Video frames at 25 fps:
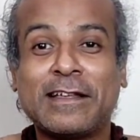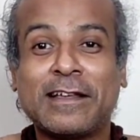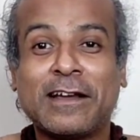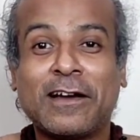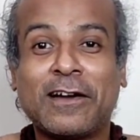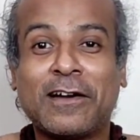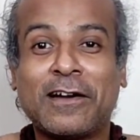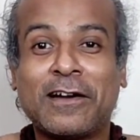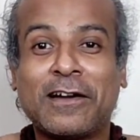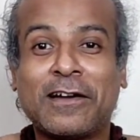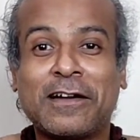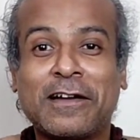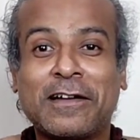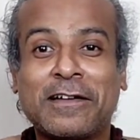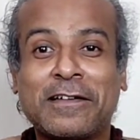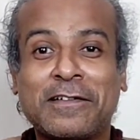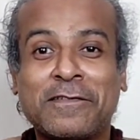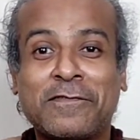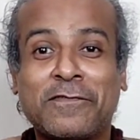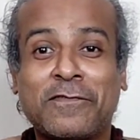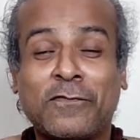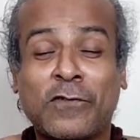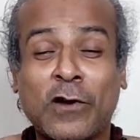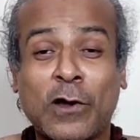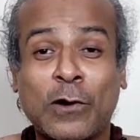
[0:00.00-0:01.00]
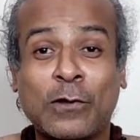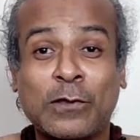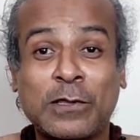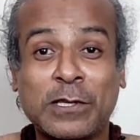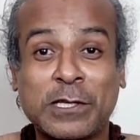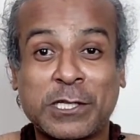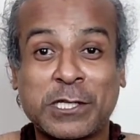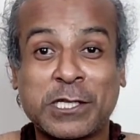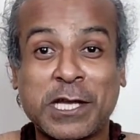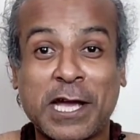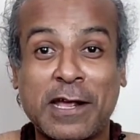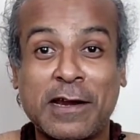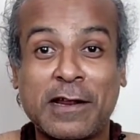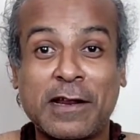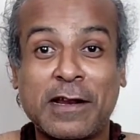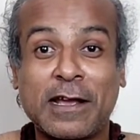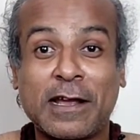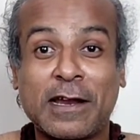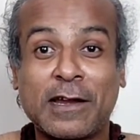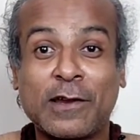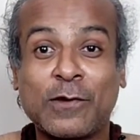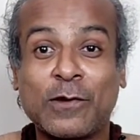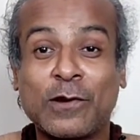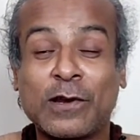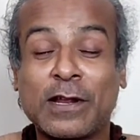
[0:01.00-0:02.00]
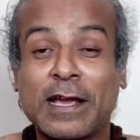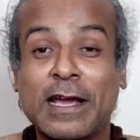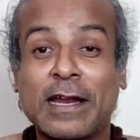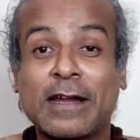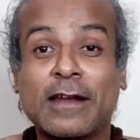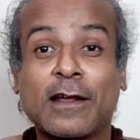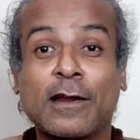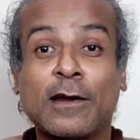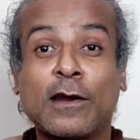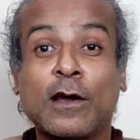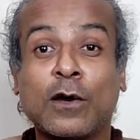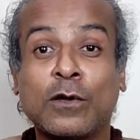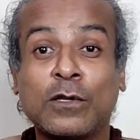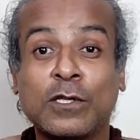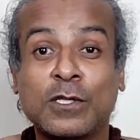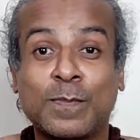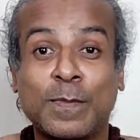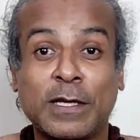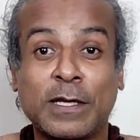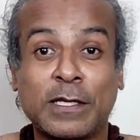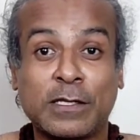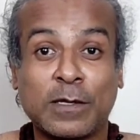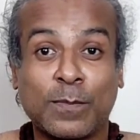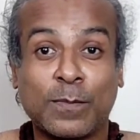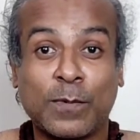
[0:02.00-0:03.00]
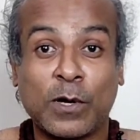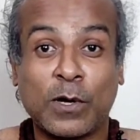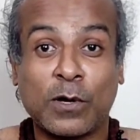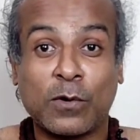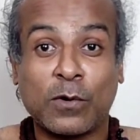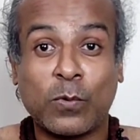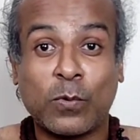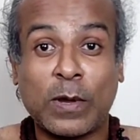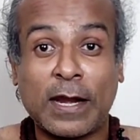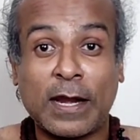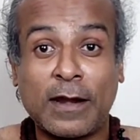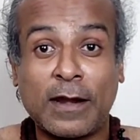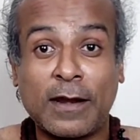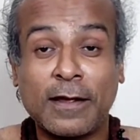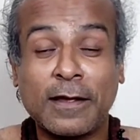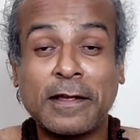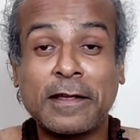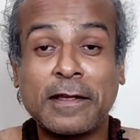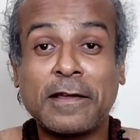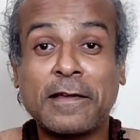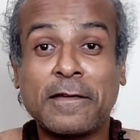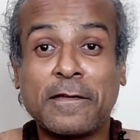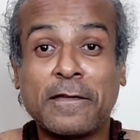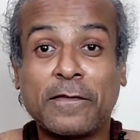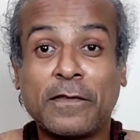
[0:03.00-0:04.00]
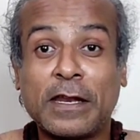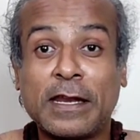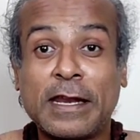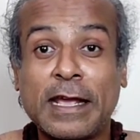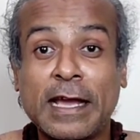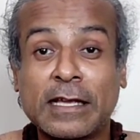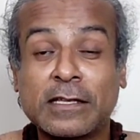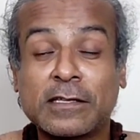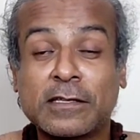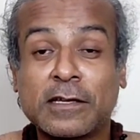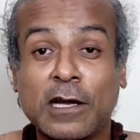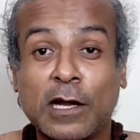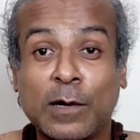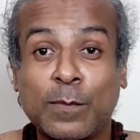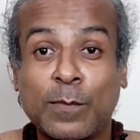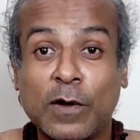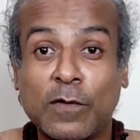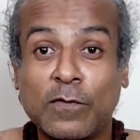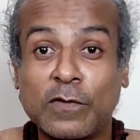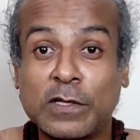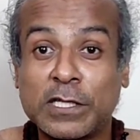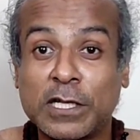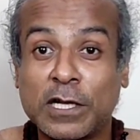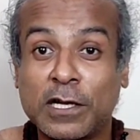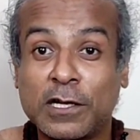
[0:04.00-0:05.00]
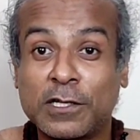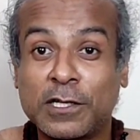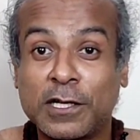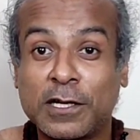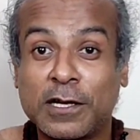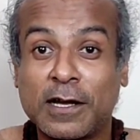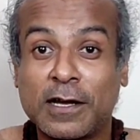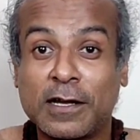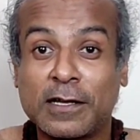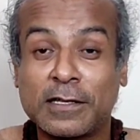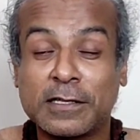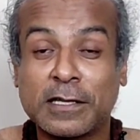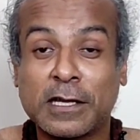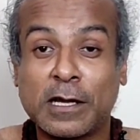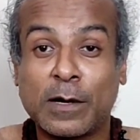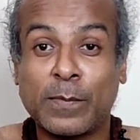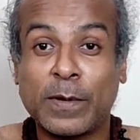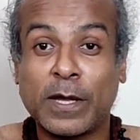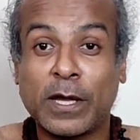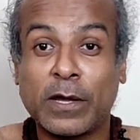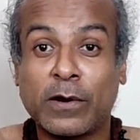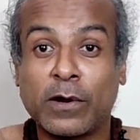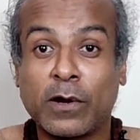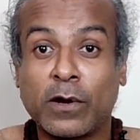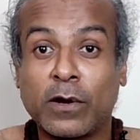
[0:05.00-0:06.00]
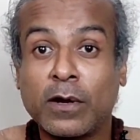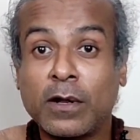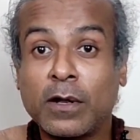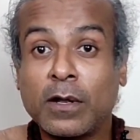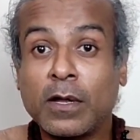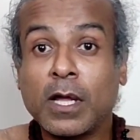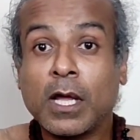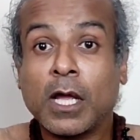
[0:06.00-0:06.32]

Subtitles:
follow this channel and you'll get announcements about when the next Karma Visarjana is coming around.